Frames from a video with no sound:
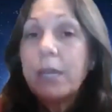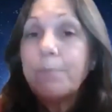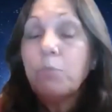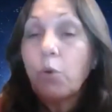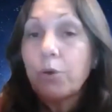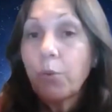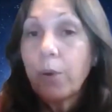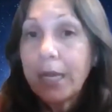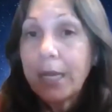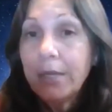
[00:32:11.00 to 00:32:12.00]
create more
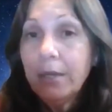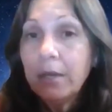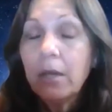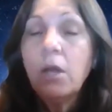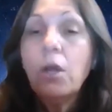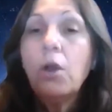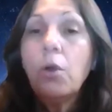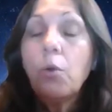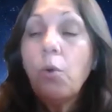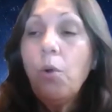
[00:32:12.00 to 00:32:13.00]
rain,
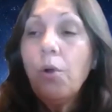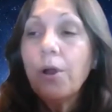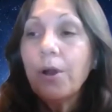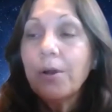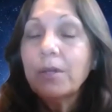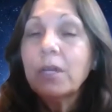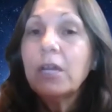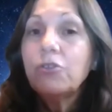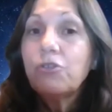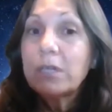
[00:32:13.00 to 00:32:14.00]
or
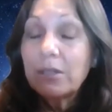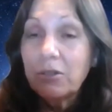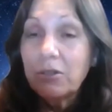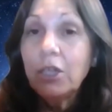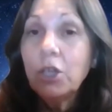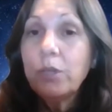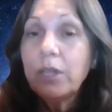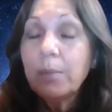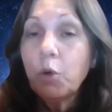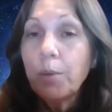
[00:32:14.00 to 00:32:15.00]
just deal
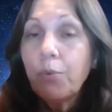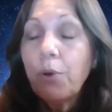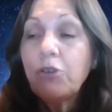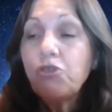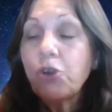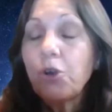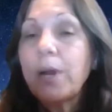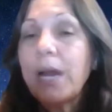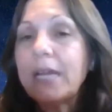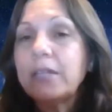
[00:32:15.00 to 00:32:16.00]
with the more
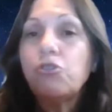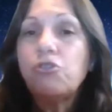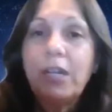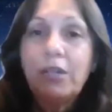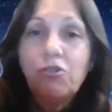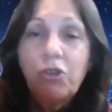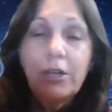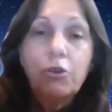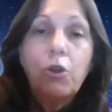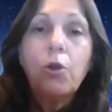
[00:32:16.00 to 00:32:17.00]
pressure and the
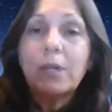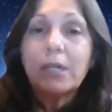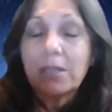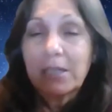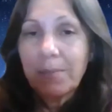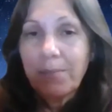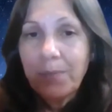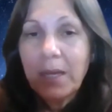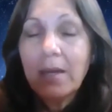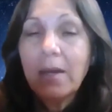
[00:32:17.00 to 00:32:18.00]
changing currents.
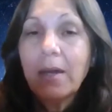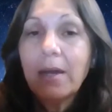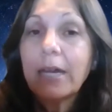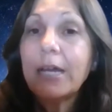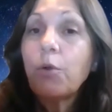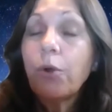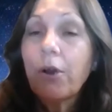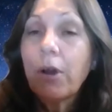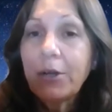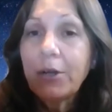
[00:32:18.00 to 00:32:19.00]
Like
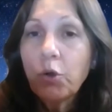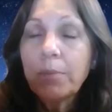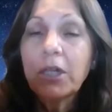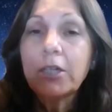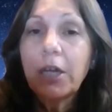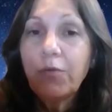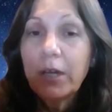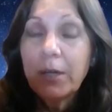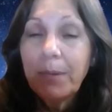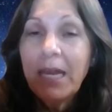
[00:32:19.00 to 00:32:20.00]
where I normally
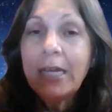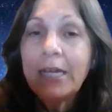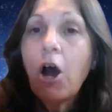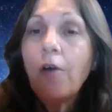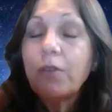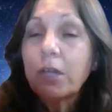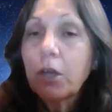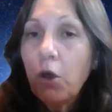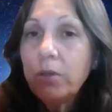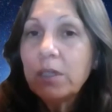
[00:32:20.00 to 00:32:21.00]
live in Maine, off
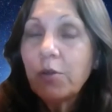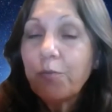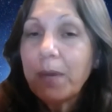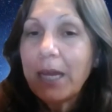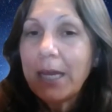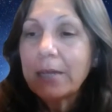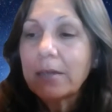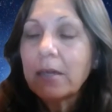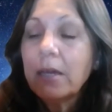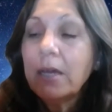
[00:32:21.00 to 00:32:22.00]
the coast of
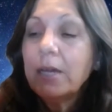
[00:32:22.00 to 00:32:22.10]
Maine,